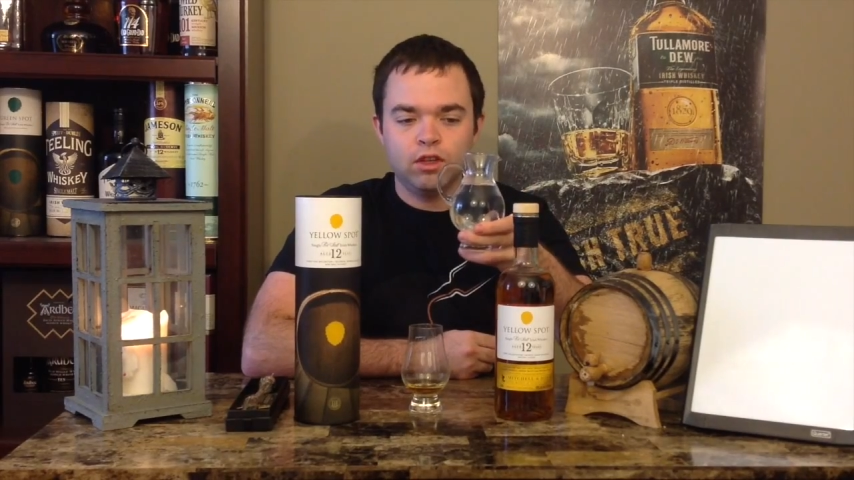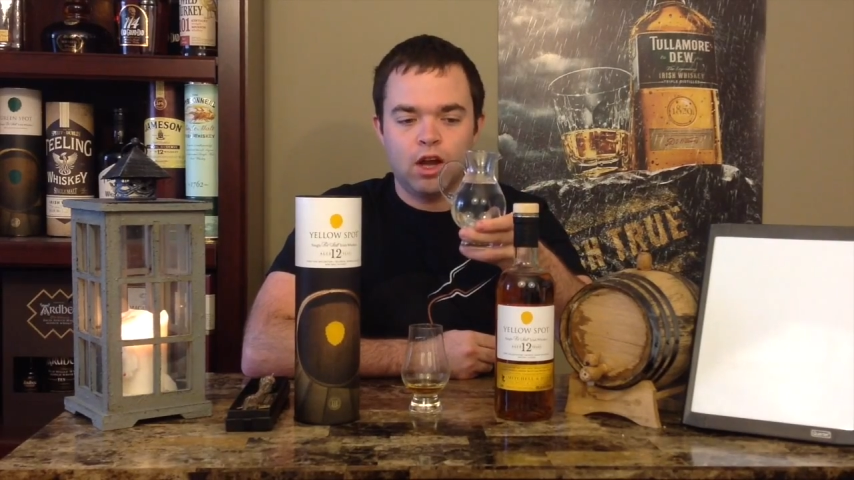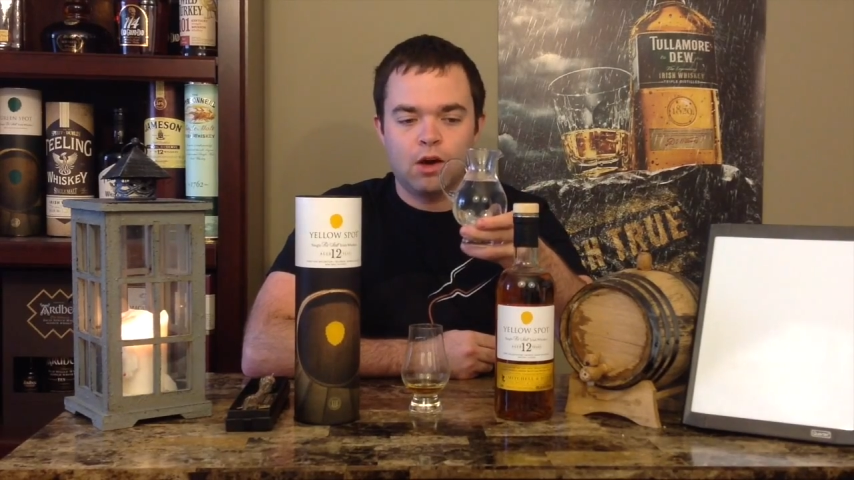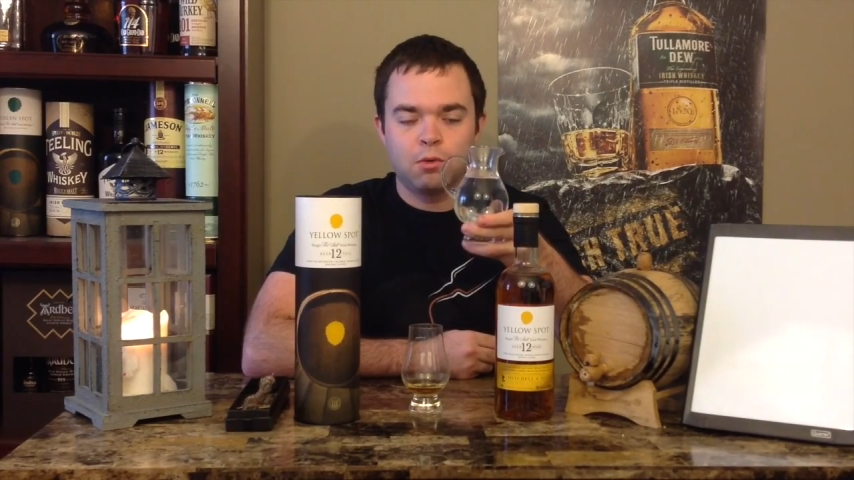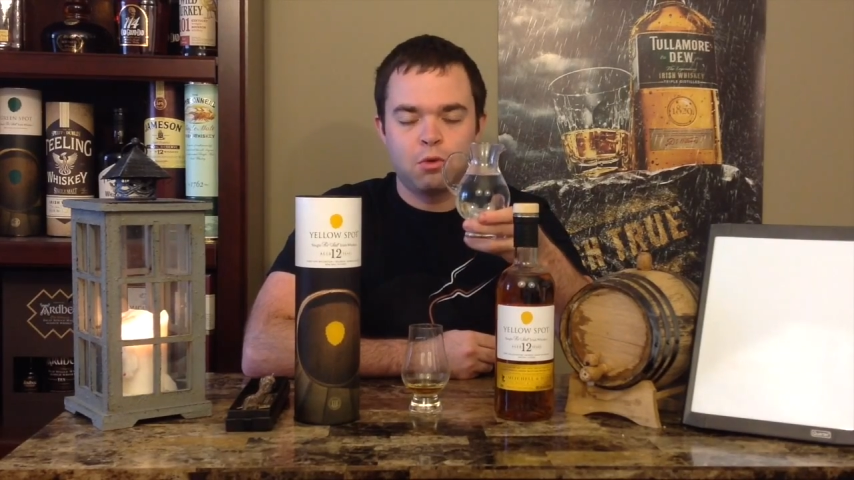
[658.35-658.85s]

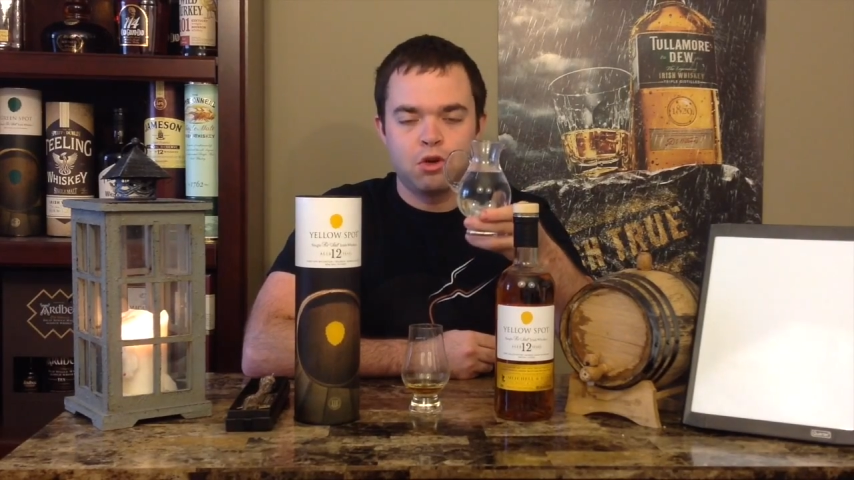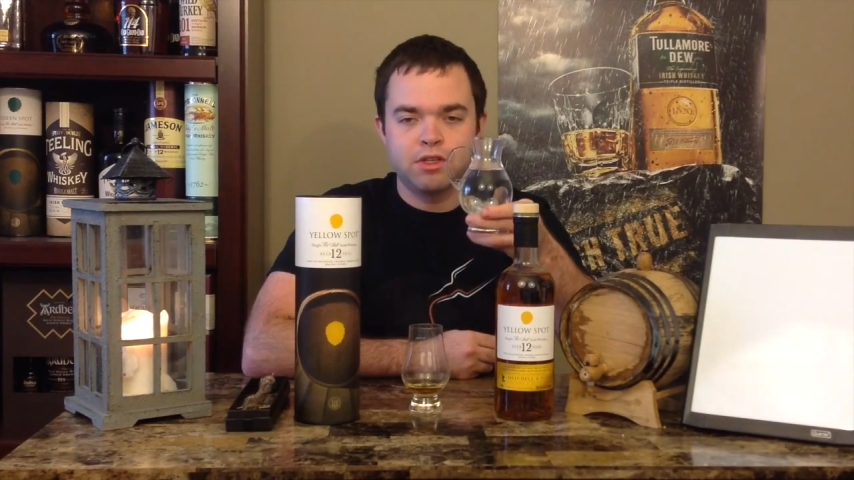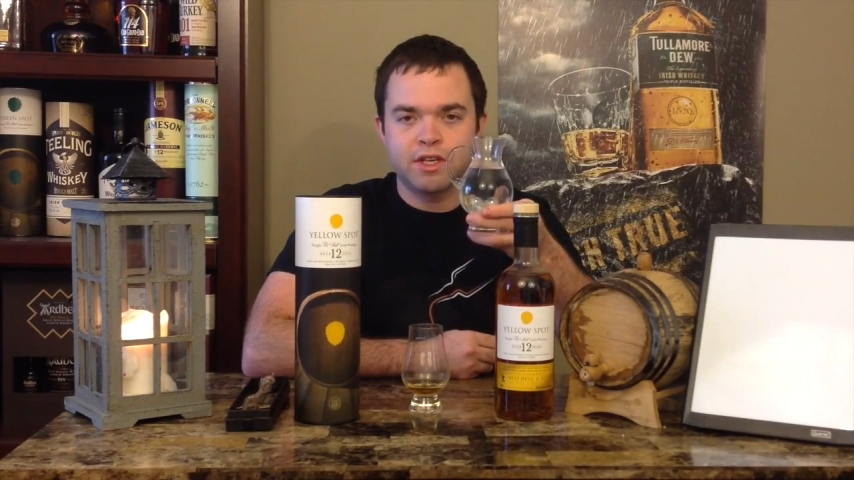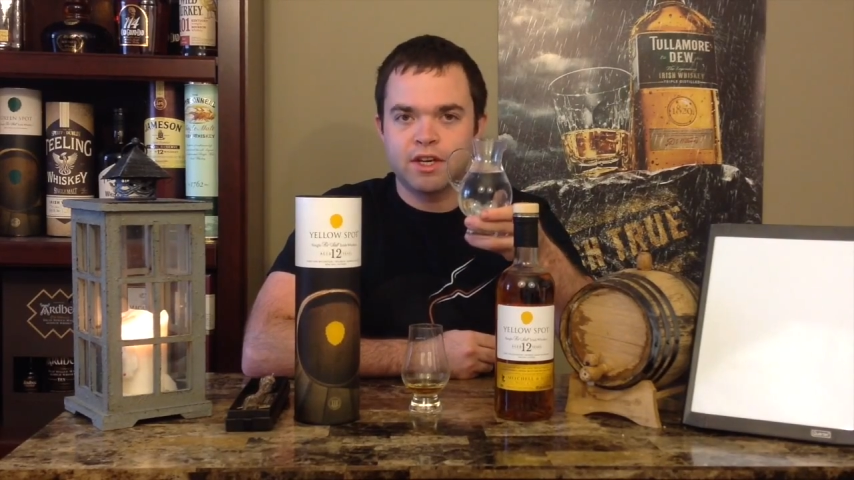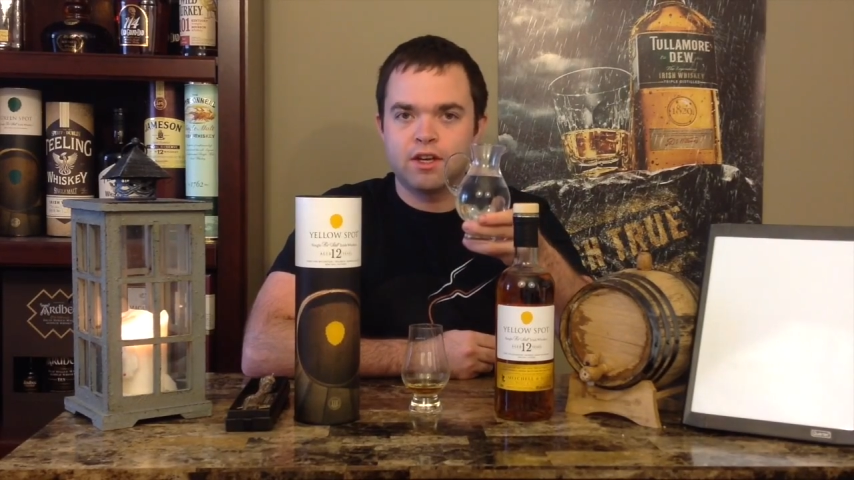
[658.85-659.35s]
I would
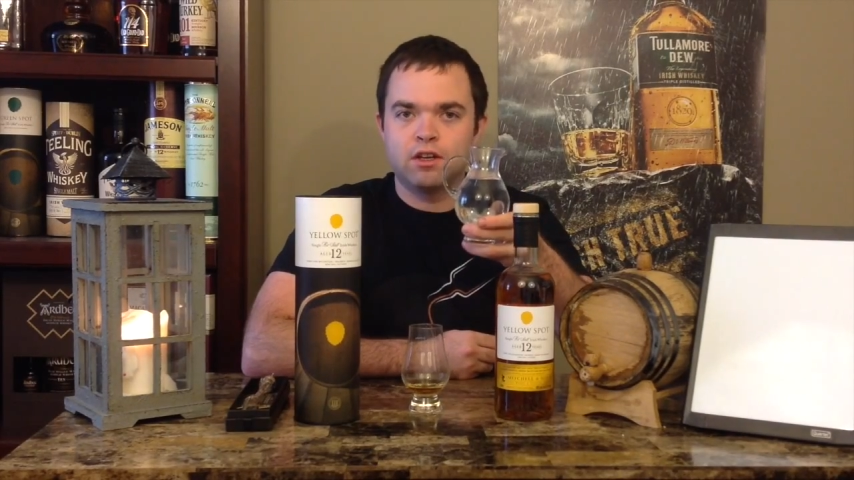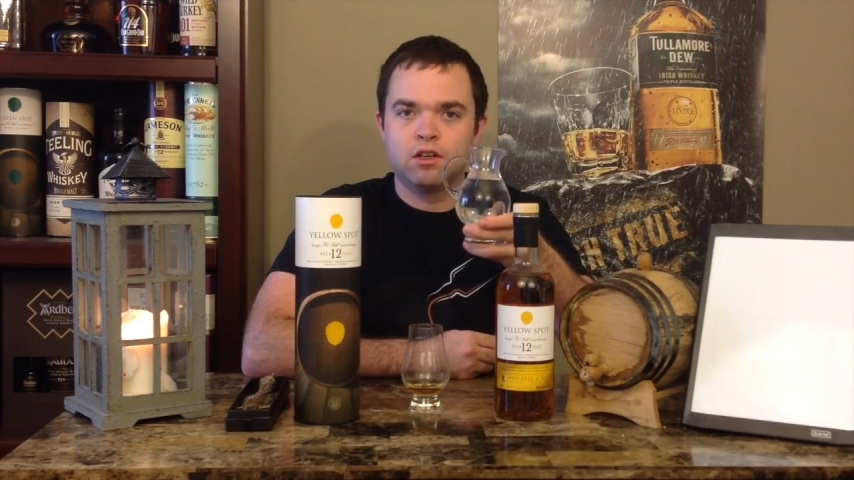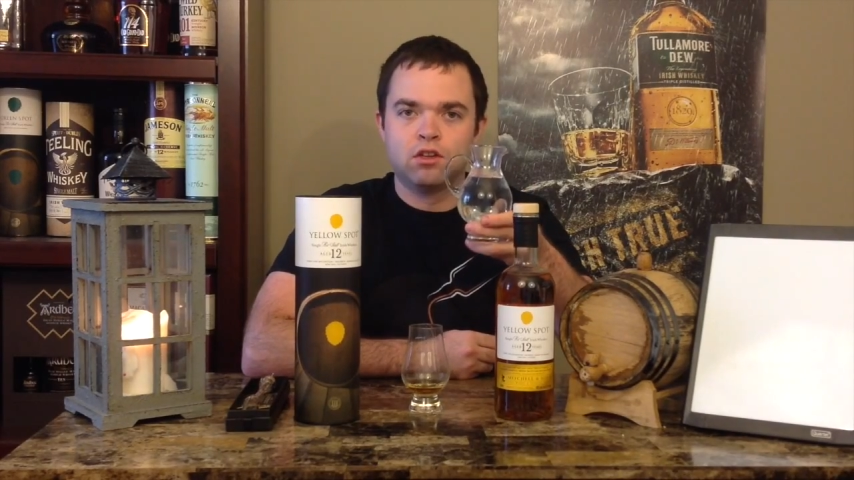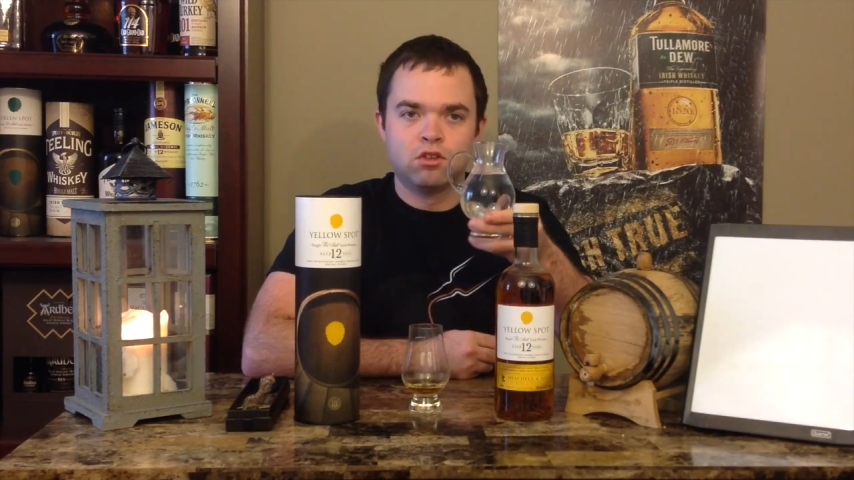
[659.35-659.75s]
get